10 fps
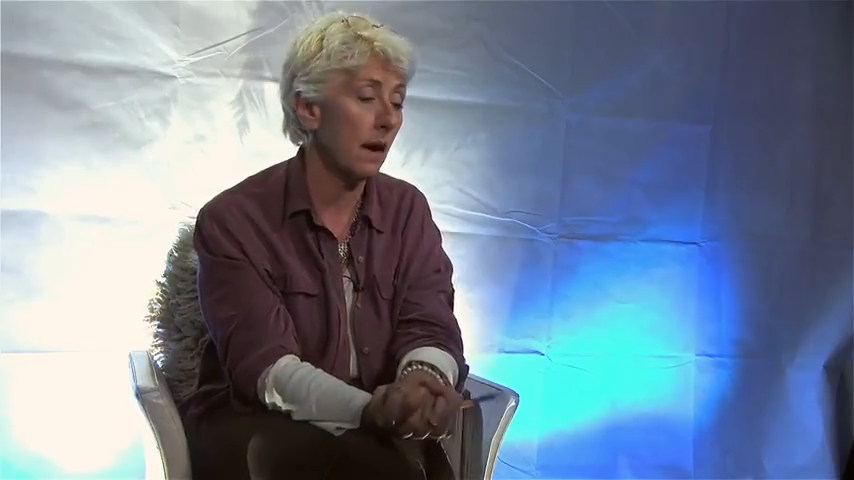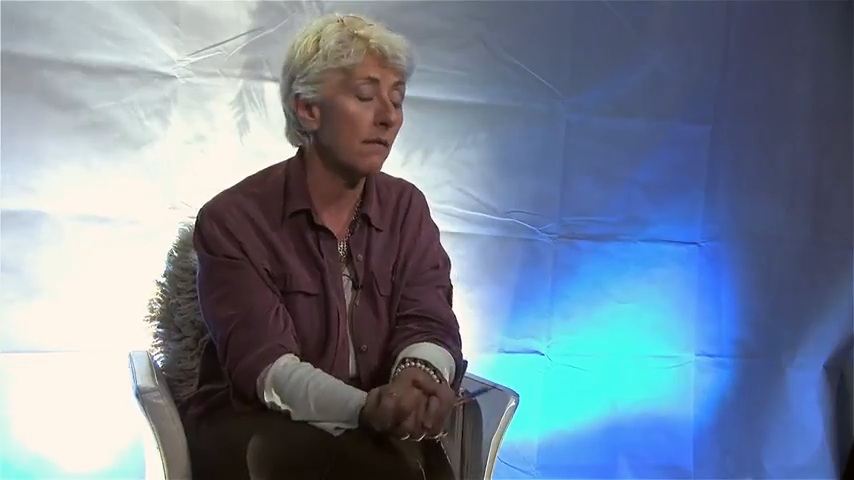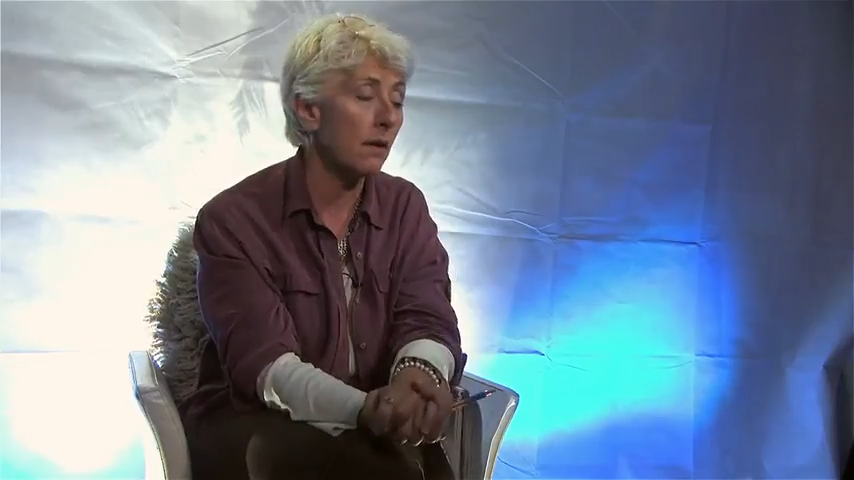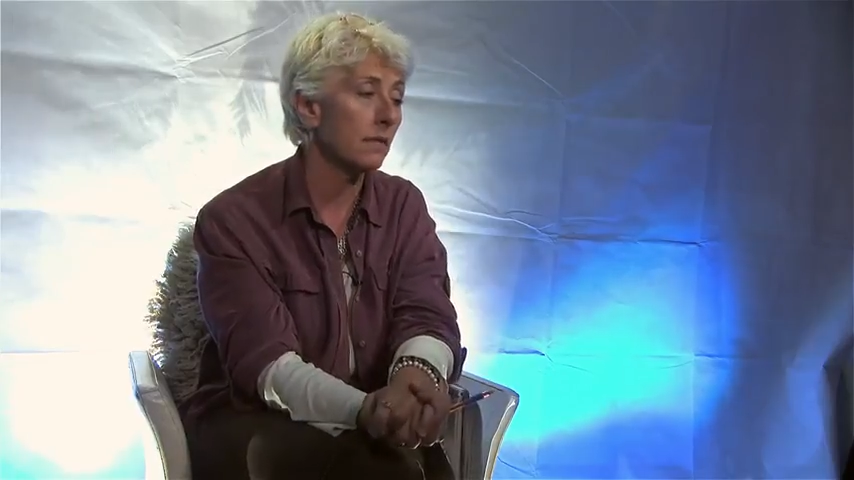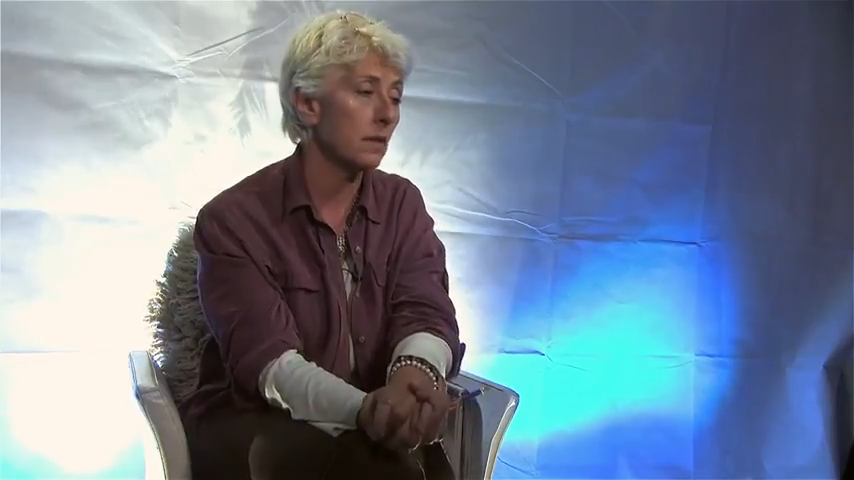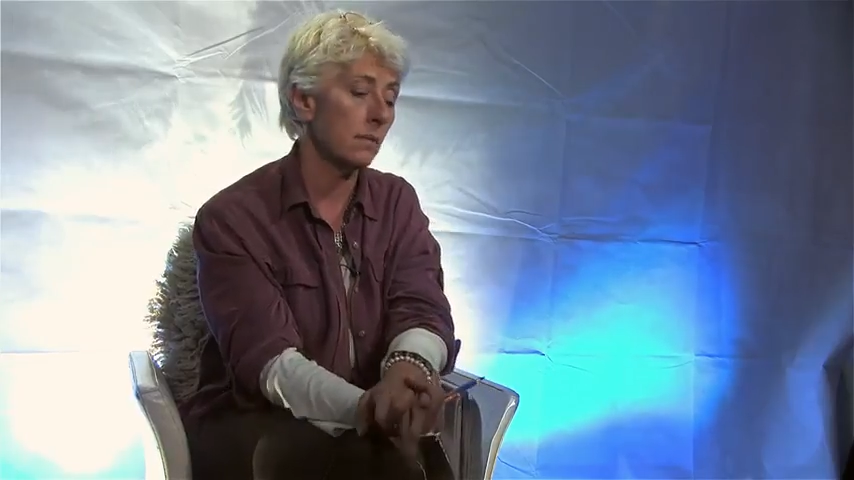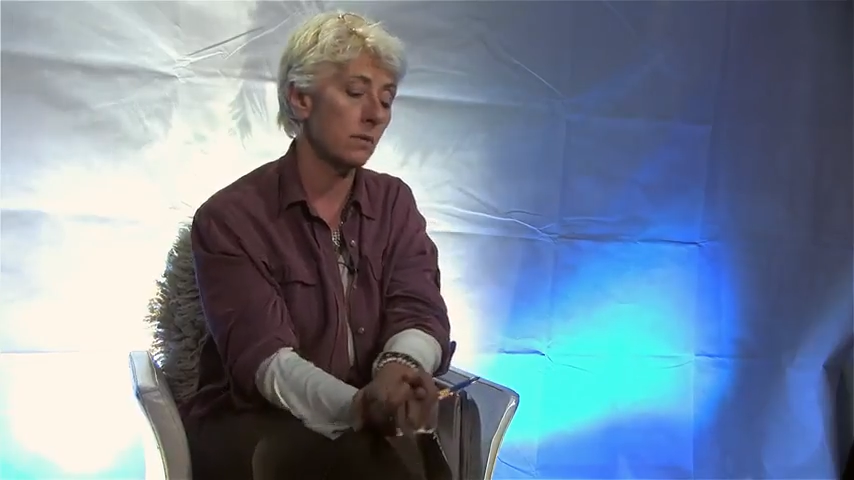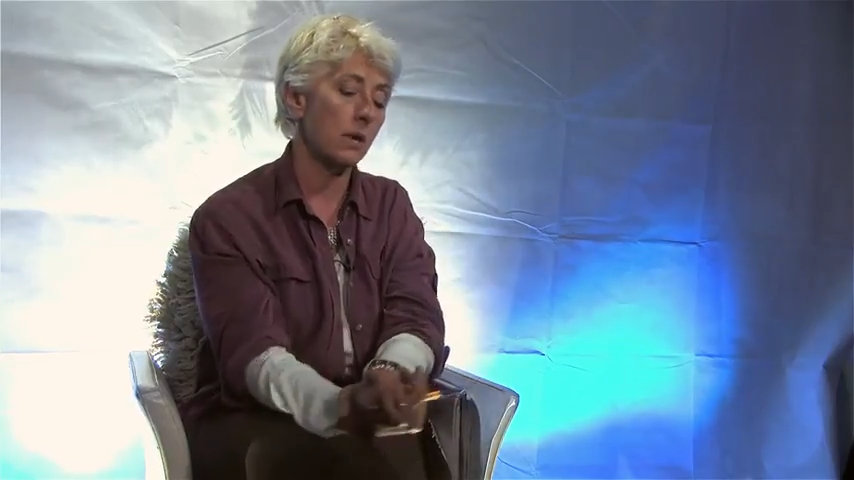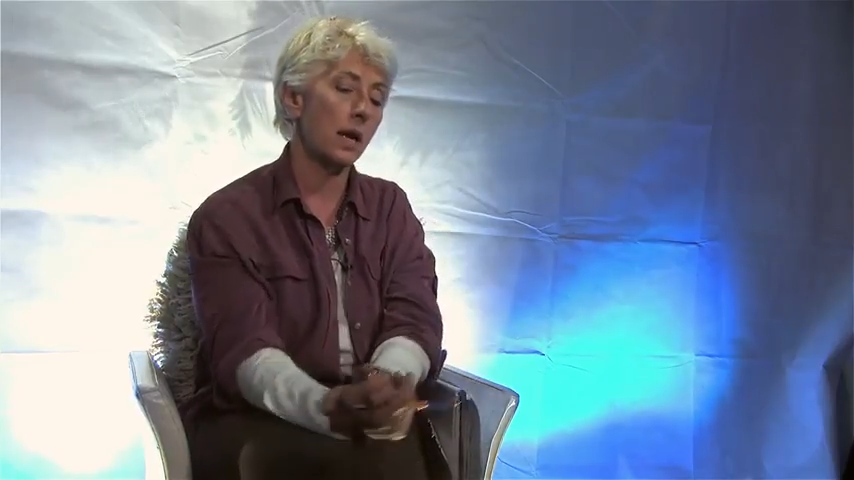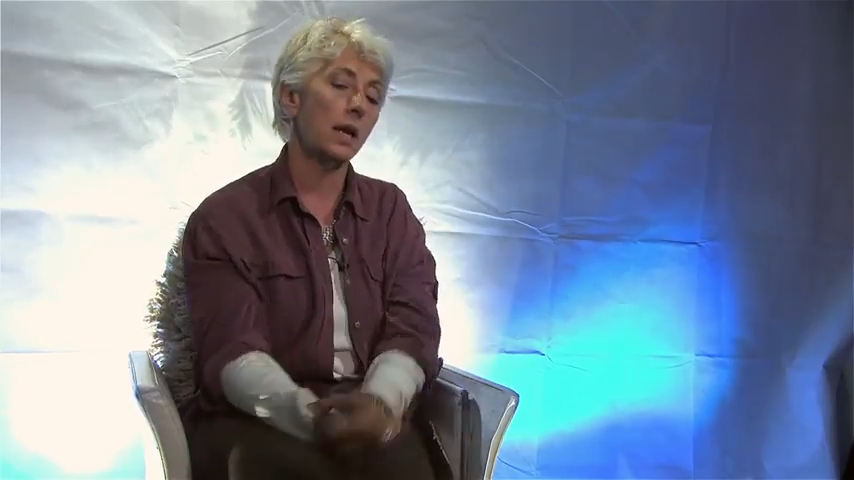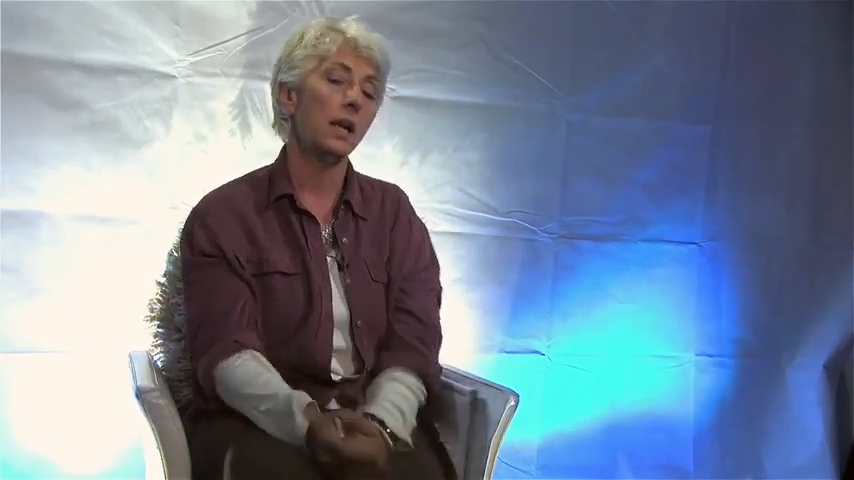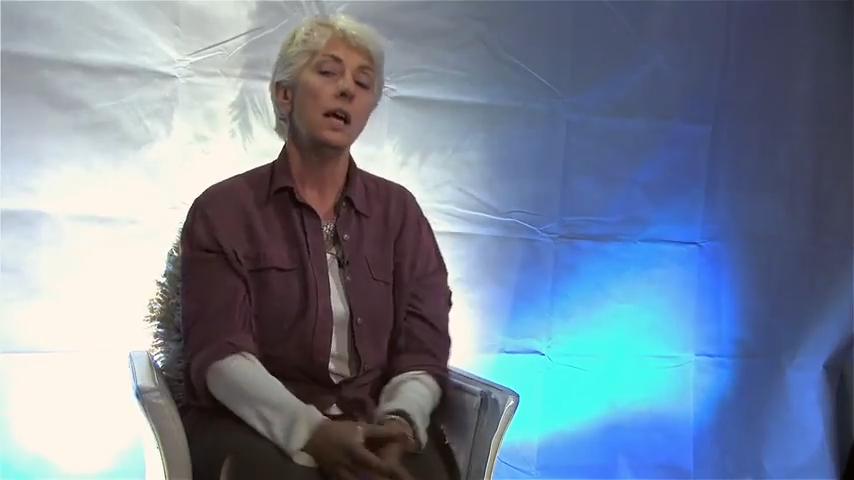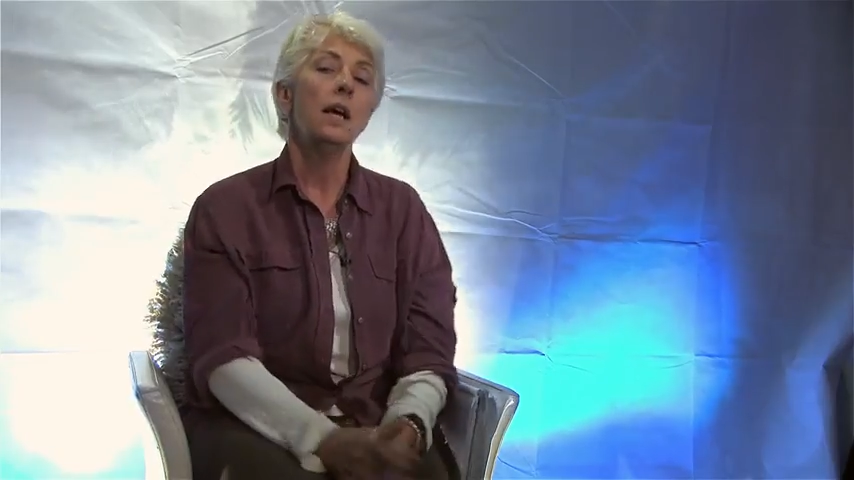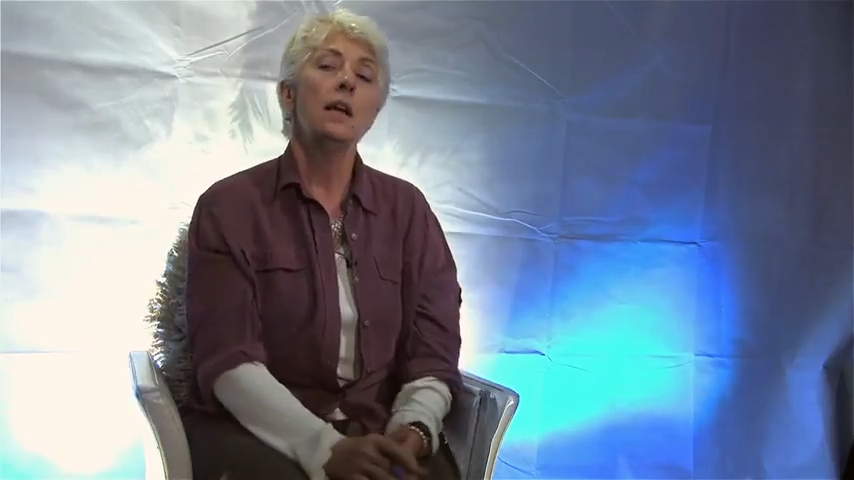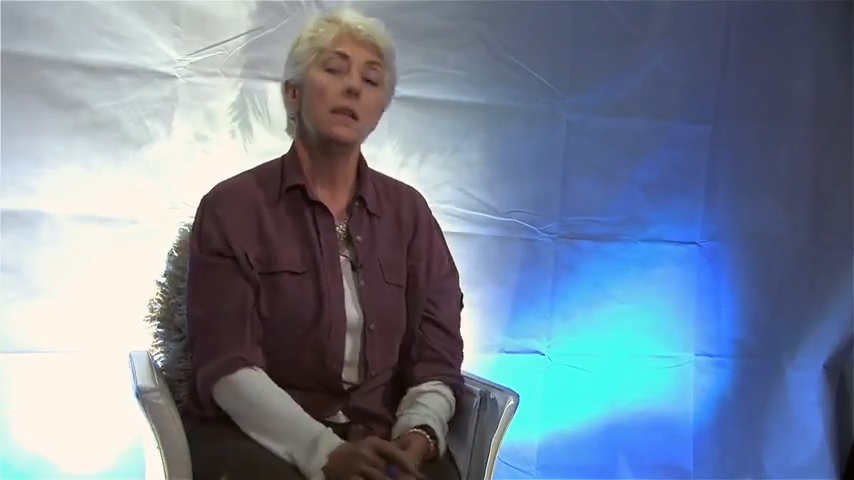ever have time to write it,
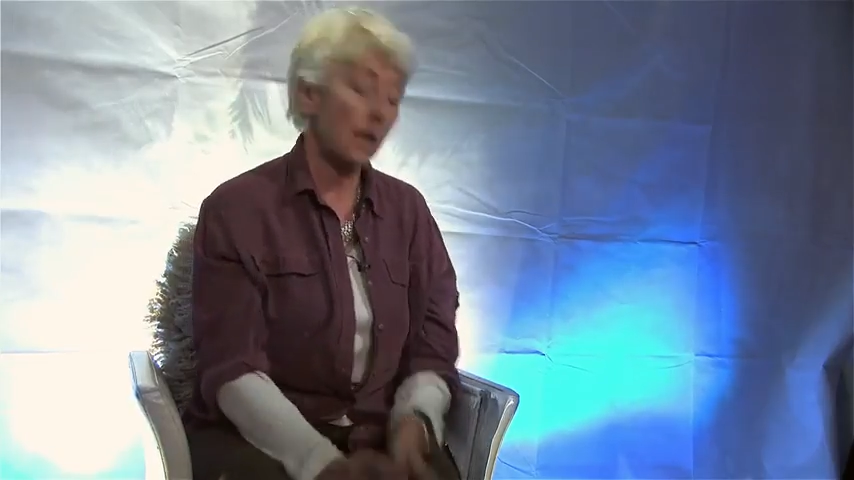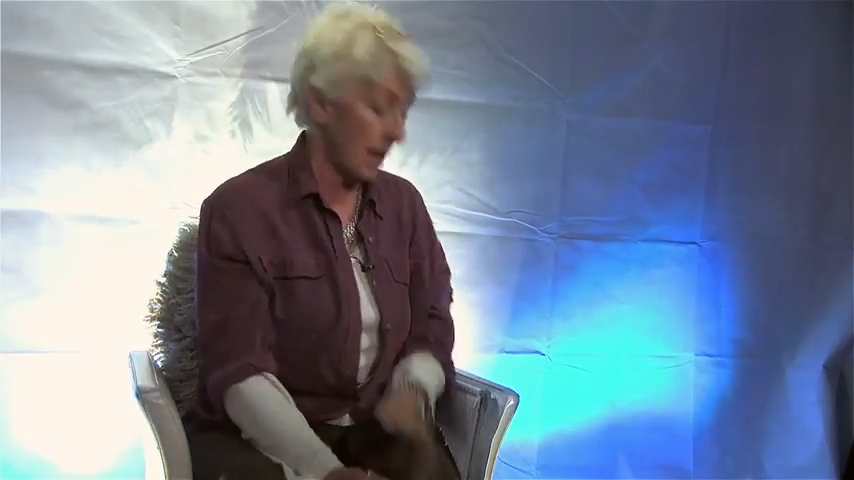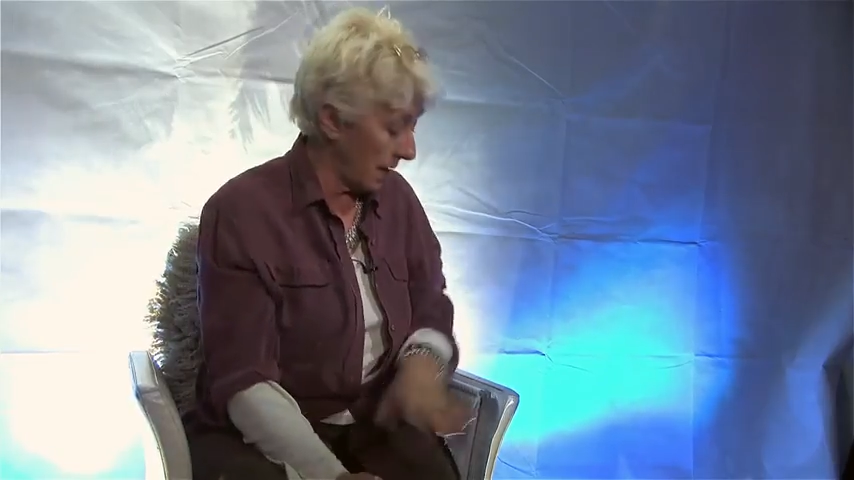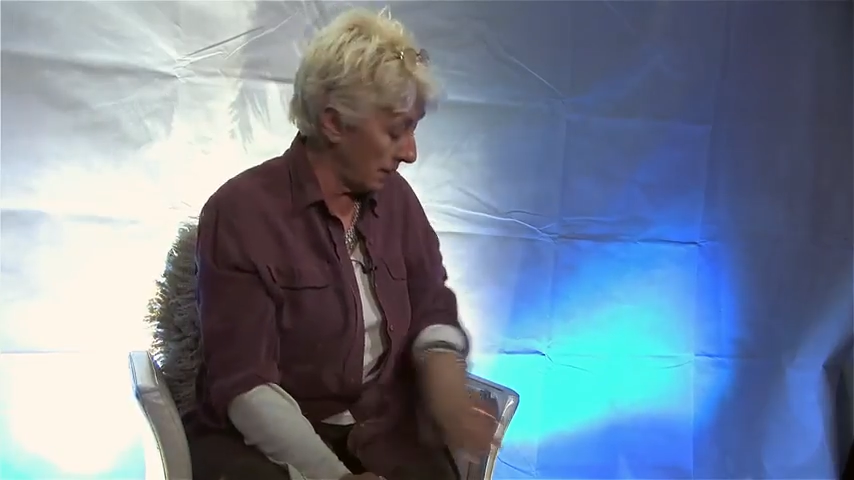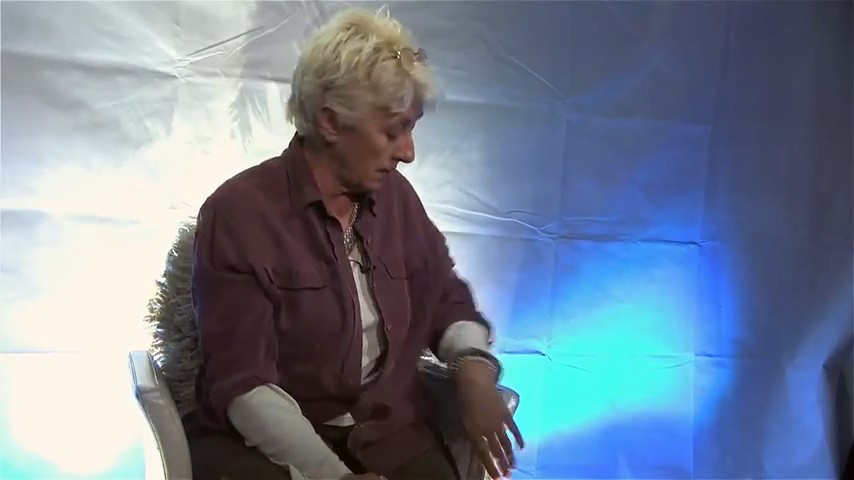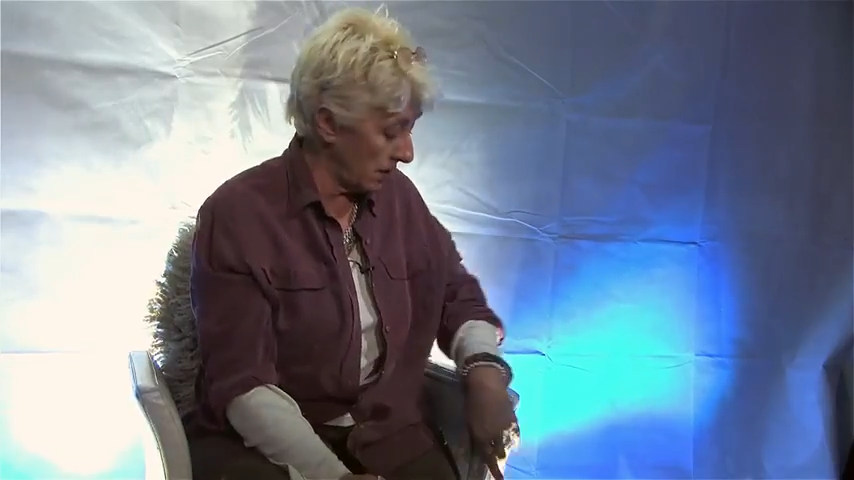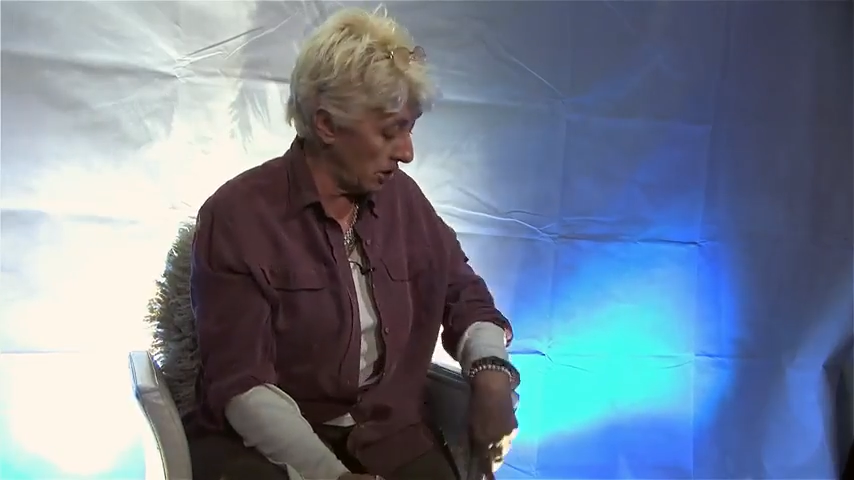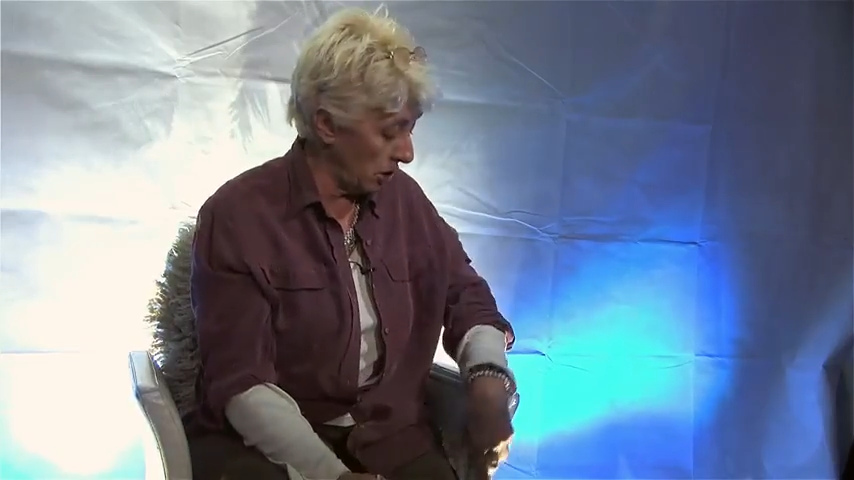that has to